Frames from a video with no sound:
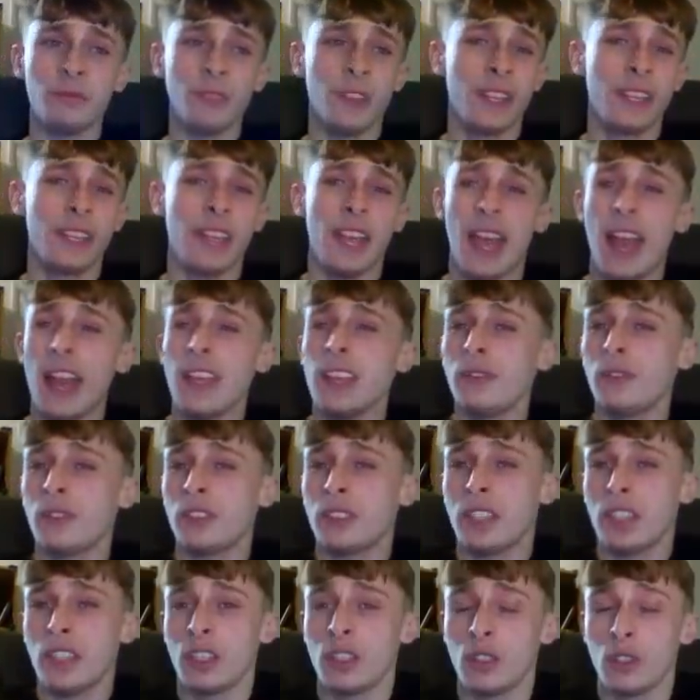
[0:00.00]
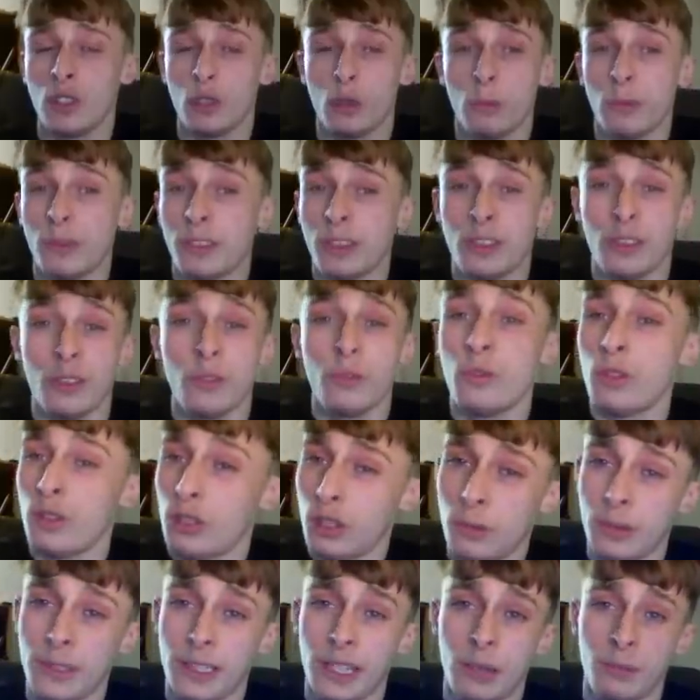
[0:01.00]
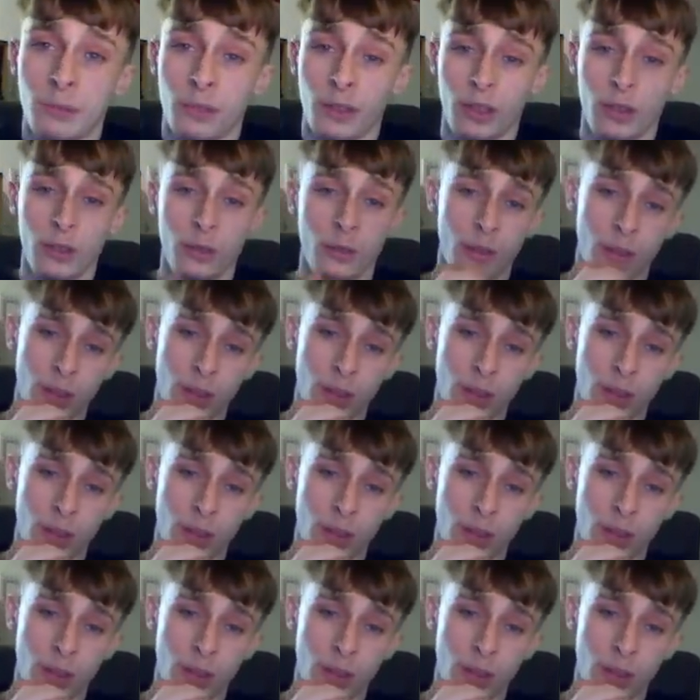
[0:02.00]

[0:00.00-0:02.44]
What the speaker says: And yeah, any other suggestions you want me to do, just comment down below.